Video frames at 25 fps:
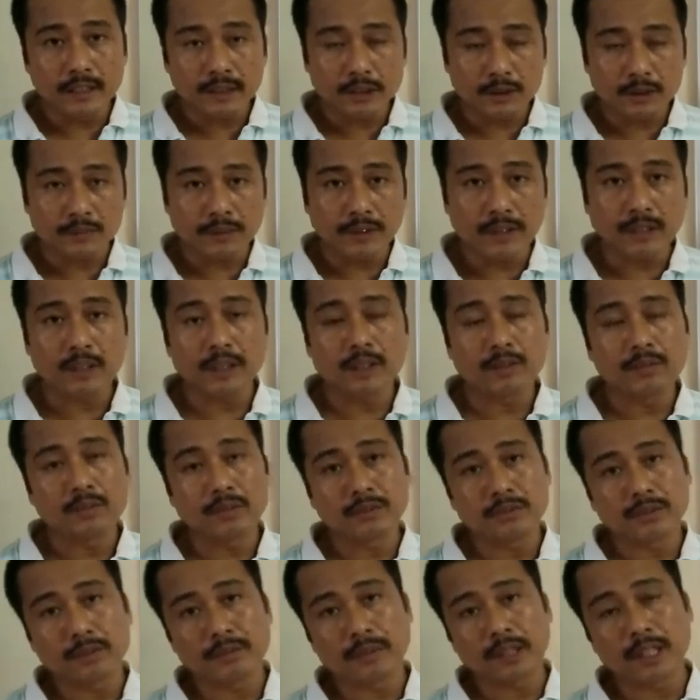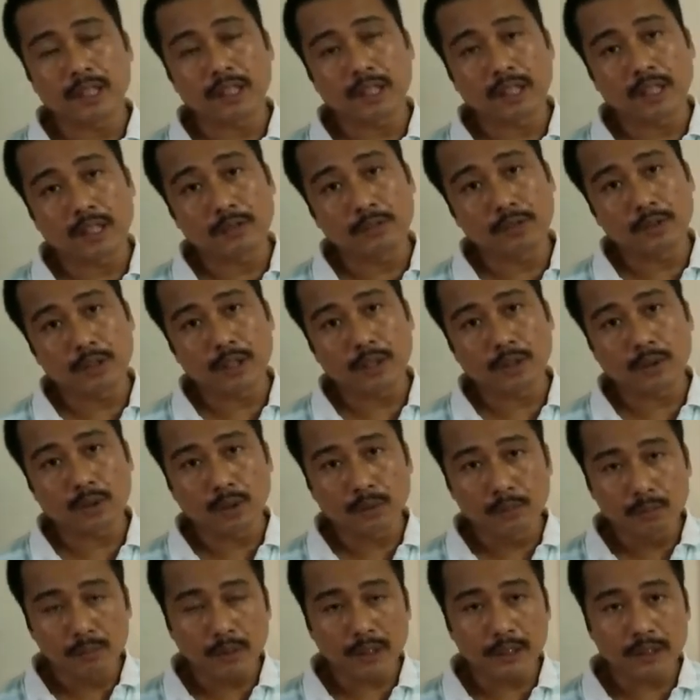spectrum of a metal carbonyl
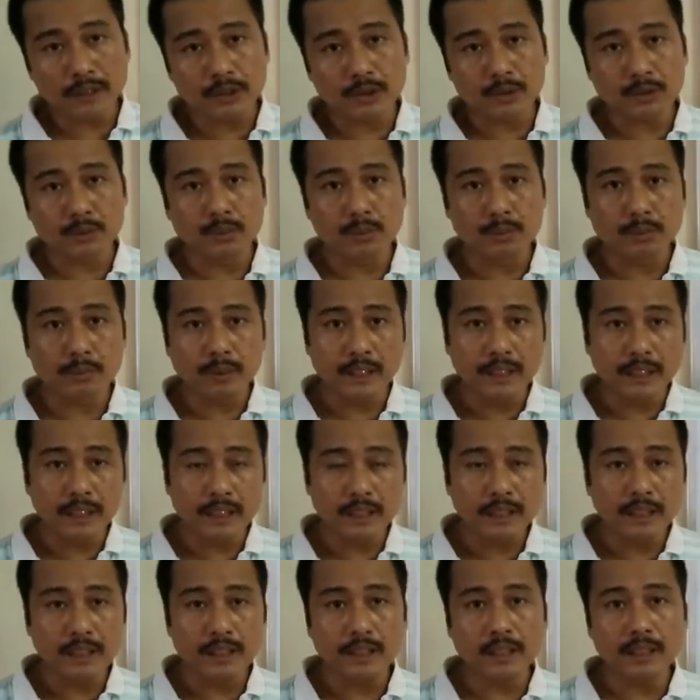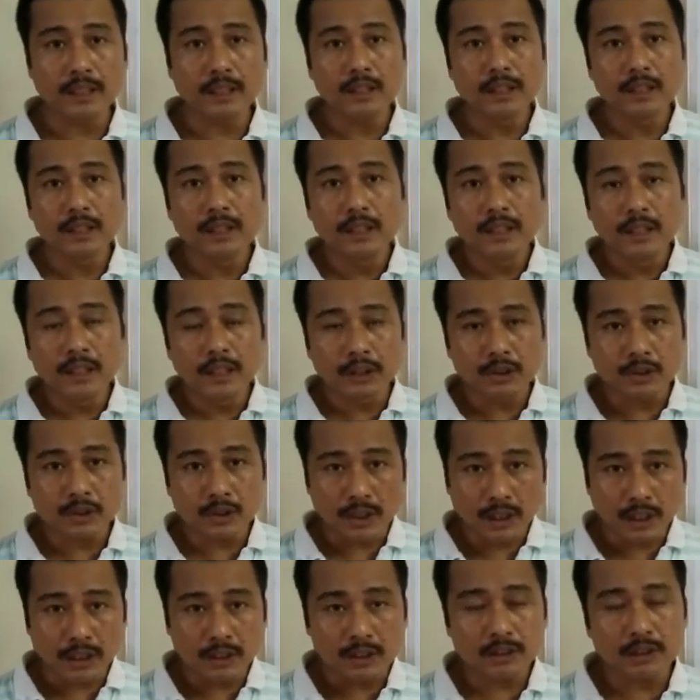complex to predict the
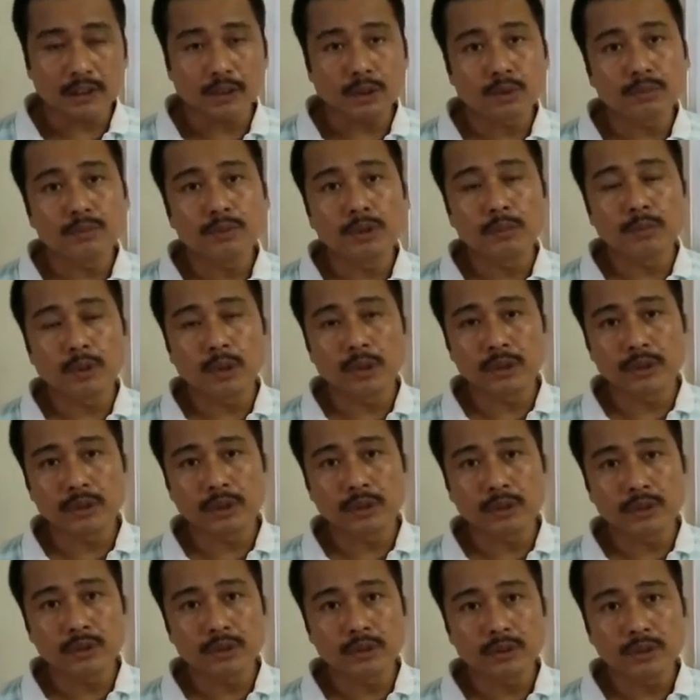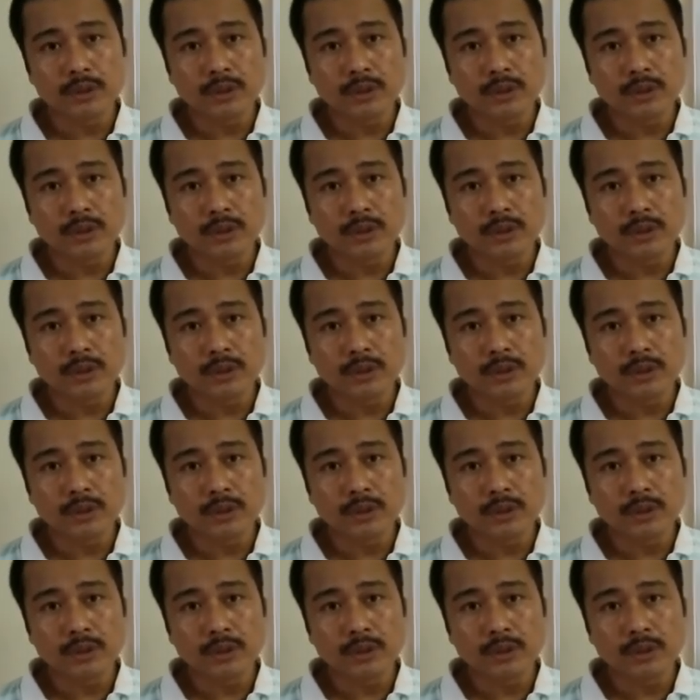structure of the molecule.